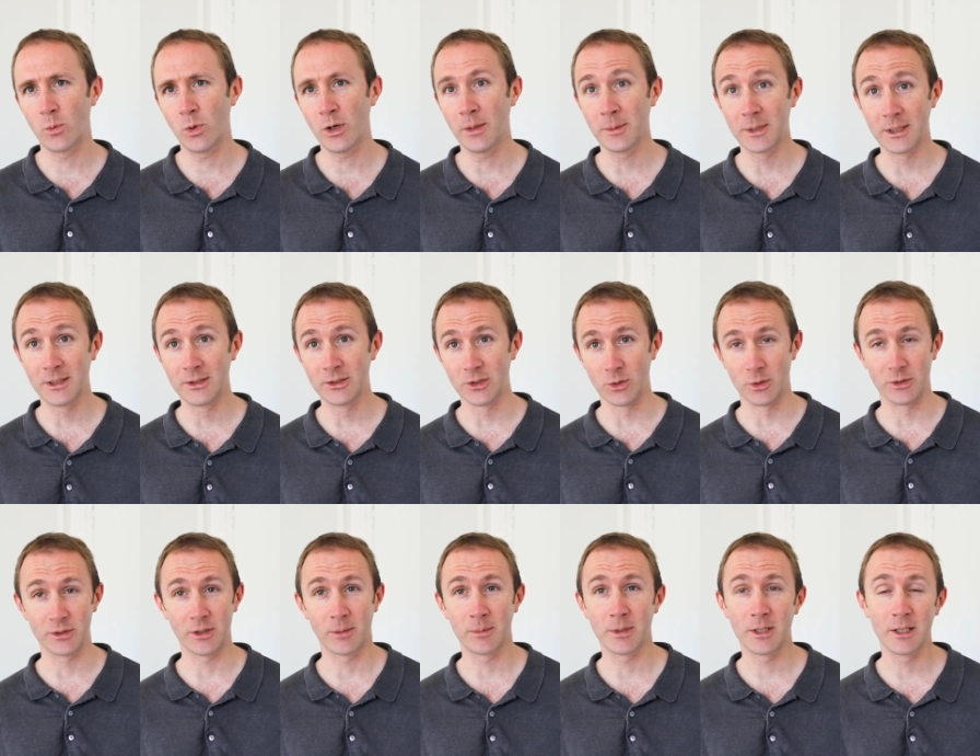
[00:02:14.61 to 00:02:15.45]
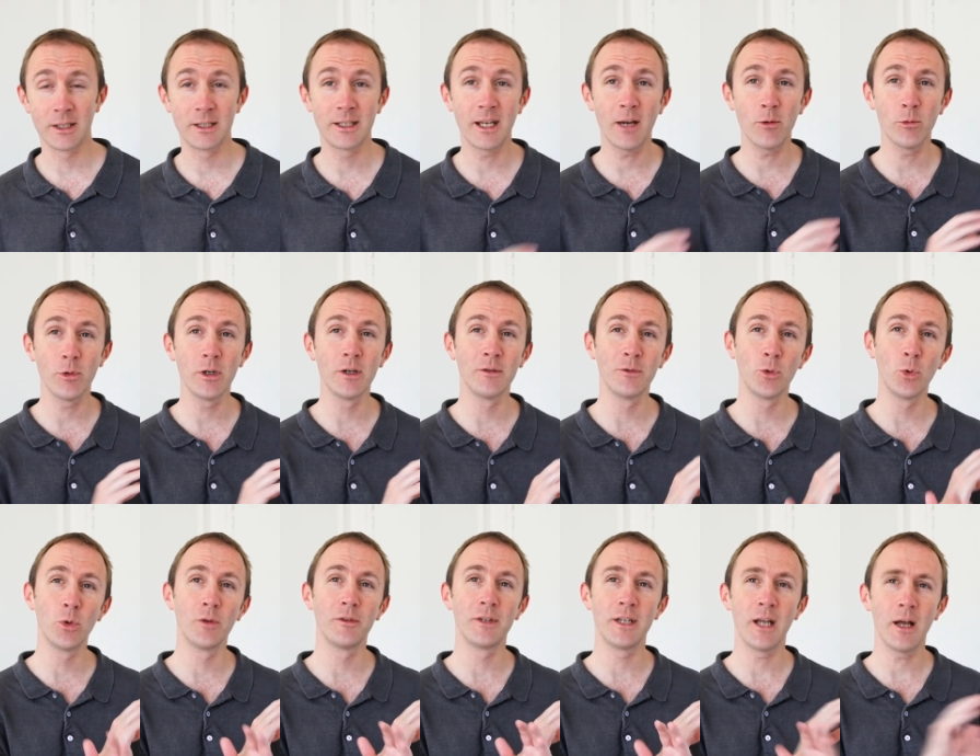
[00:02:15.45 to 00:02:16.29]
what I'm going to do is I'm going to get rid of
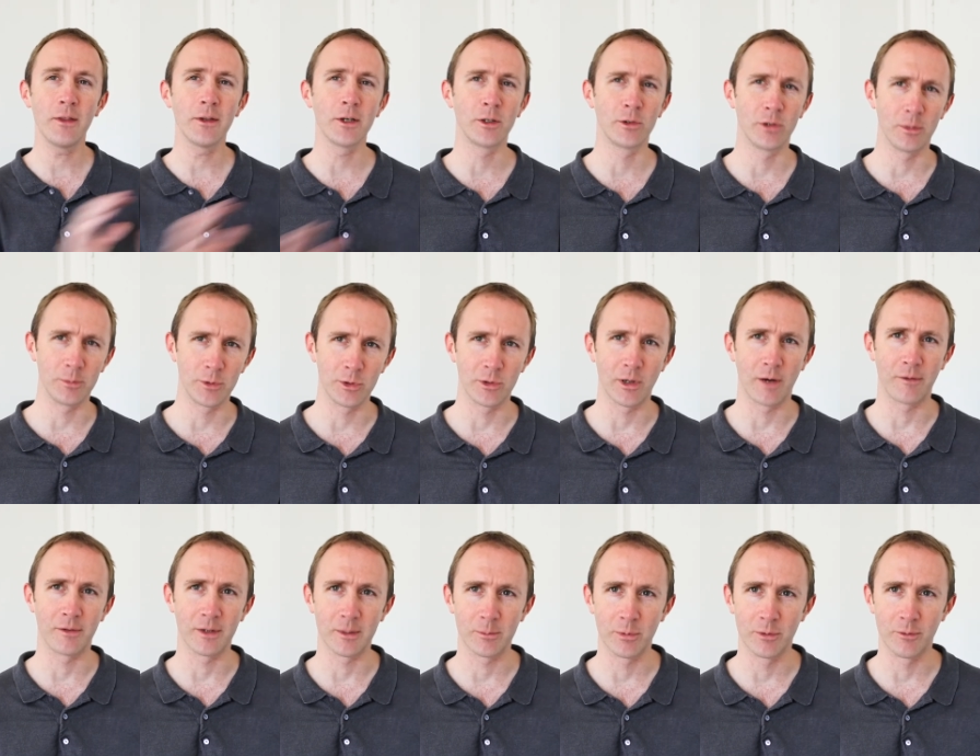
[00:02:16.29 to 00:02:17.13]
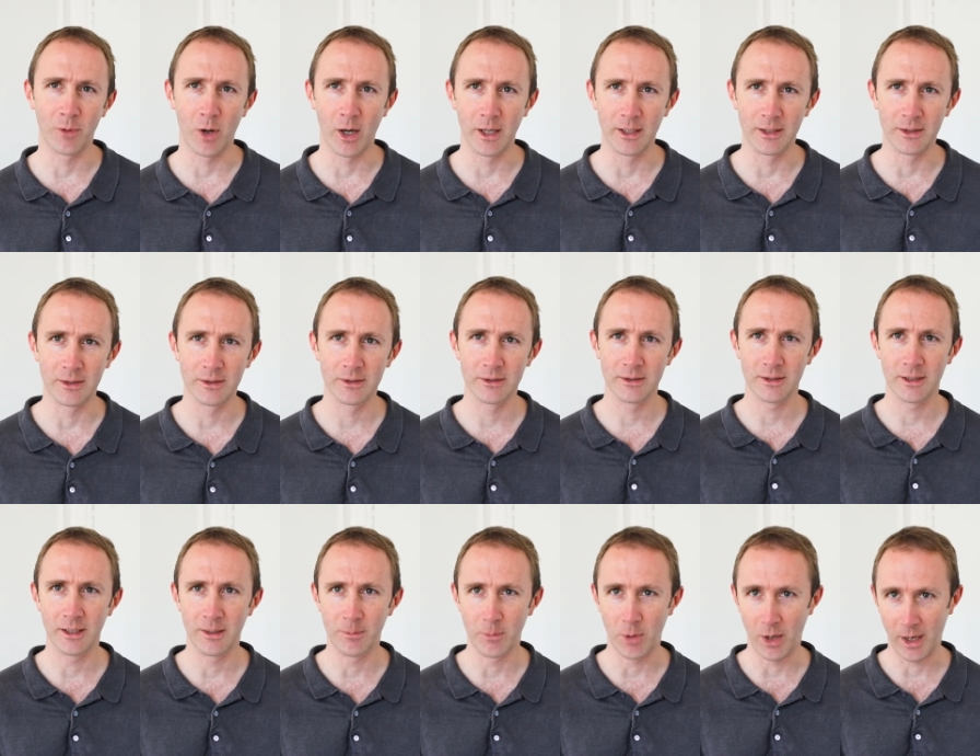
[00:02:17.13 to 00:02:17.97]
all of the other cryptographic providers
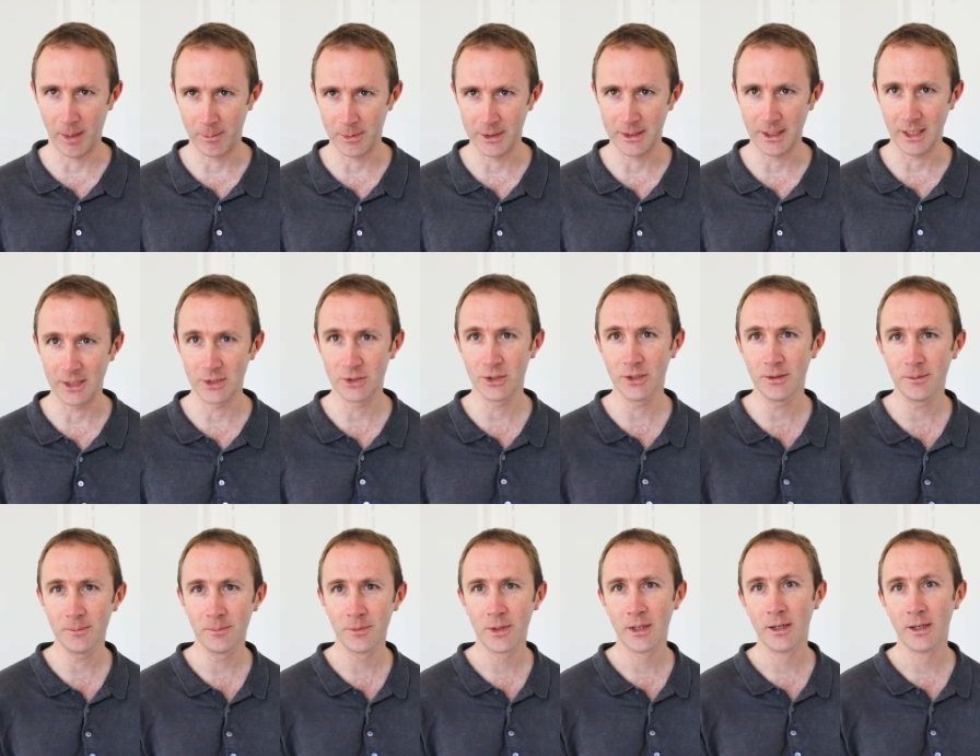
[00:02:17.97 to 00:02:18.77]
in my application.